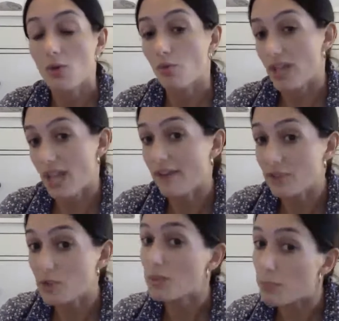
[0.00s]
we have
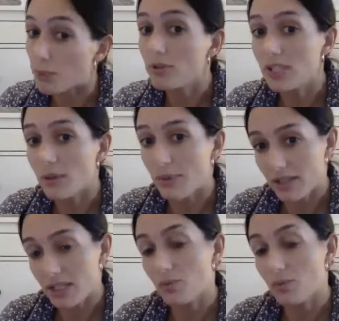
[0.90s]
to be bold about it.